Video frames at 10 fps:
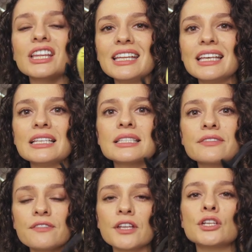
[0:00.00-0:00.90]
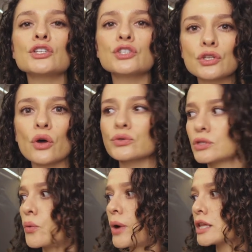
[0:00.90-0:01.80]
these fit so
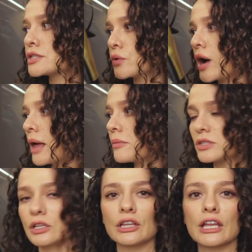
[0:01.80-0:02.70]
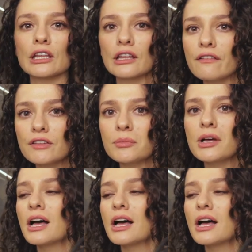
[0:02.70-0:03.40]
well. So I absolutely love them,